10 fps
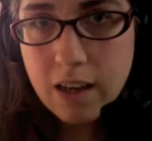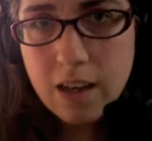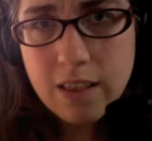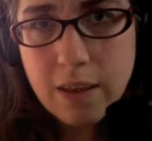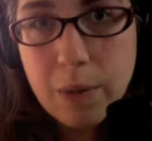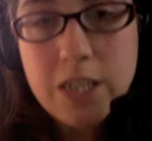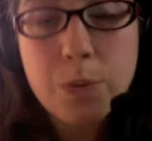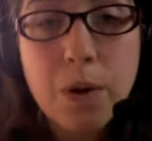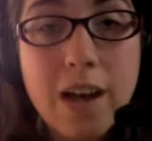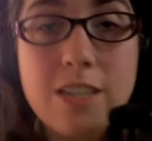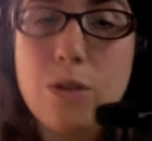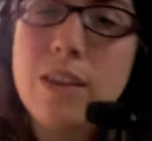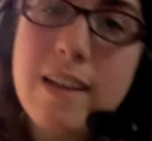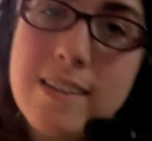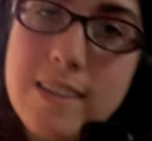That might surprise you.
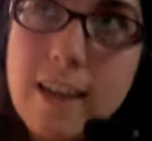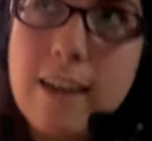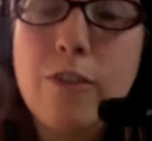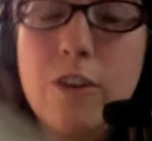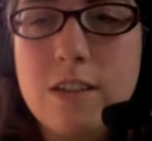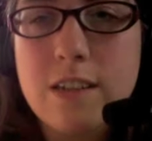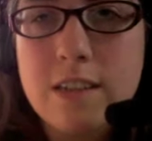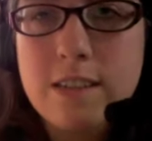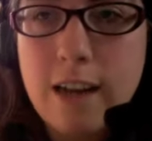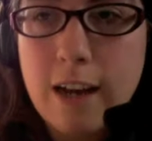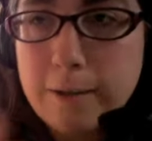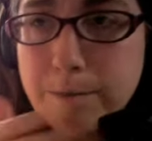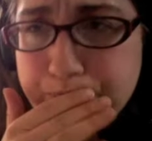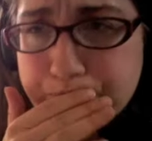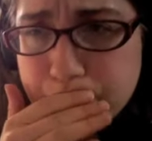Things like, for instance,
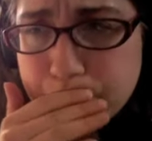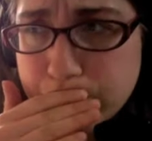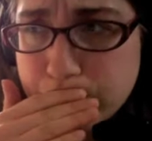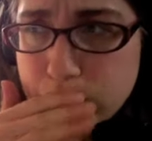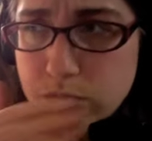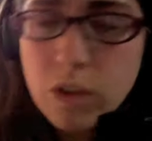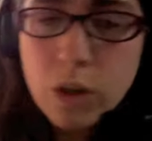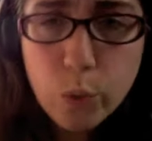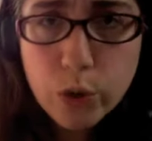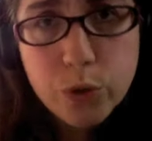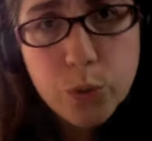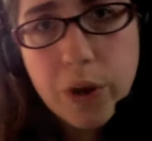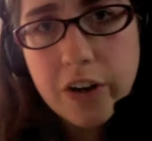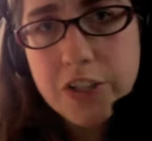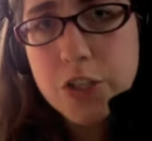um, would you
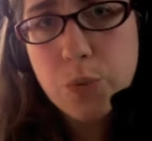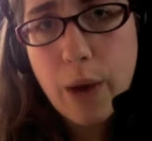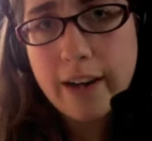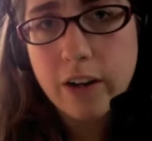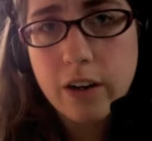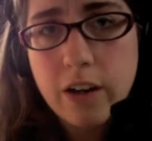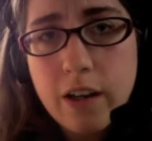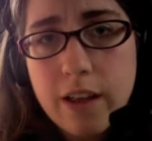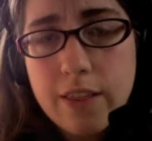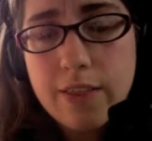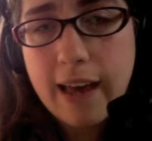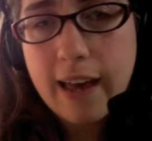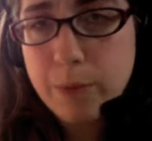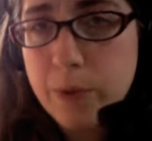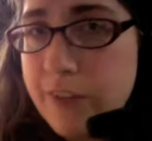wear a sweater that
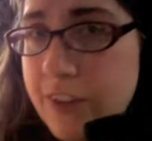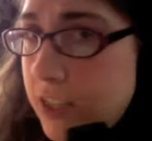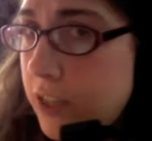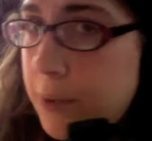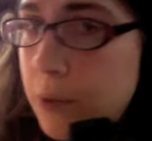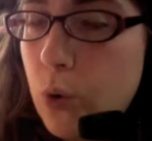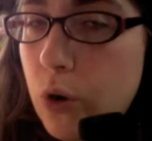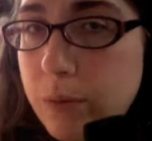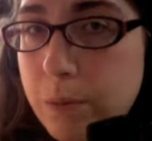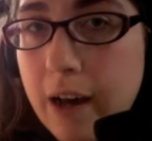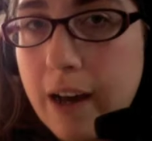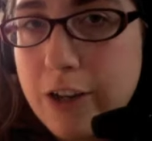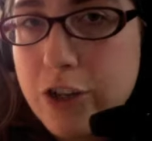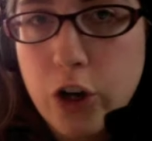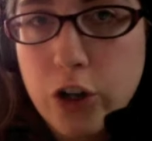had previously been worn by
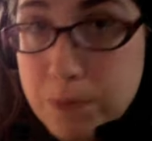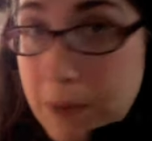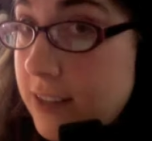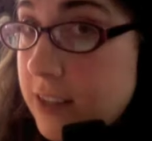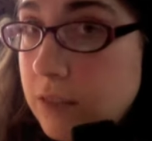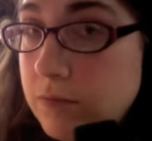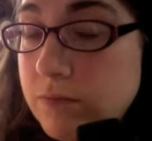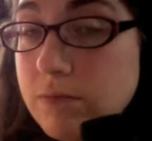Charles Manson?